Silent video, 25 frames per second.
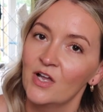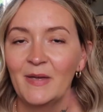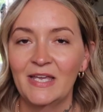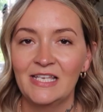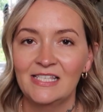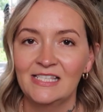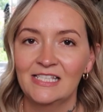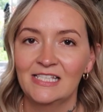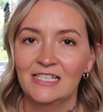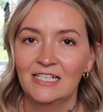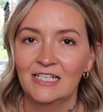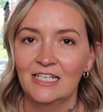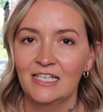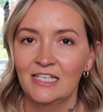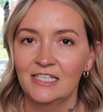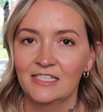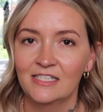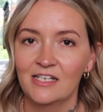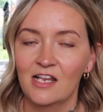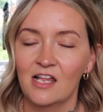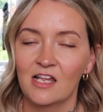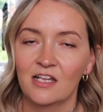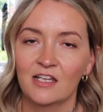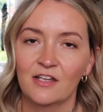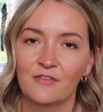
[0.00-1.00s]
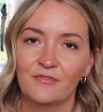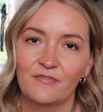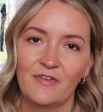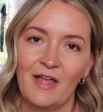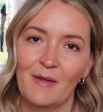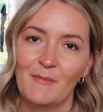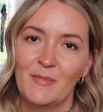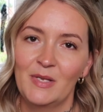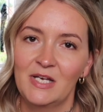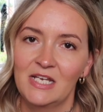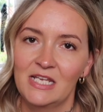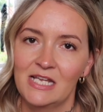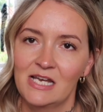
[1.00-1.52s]
Basically, it's like a
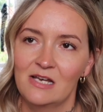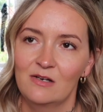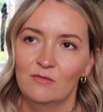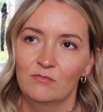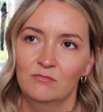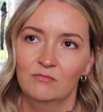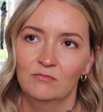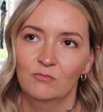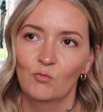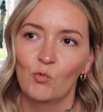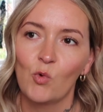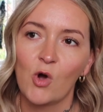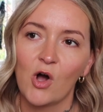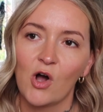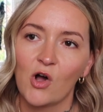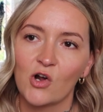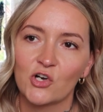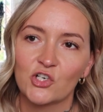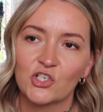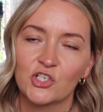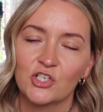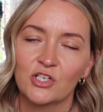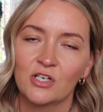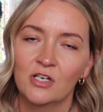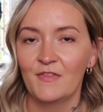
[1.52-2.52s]
feminine wash,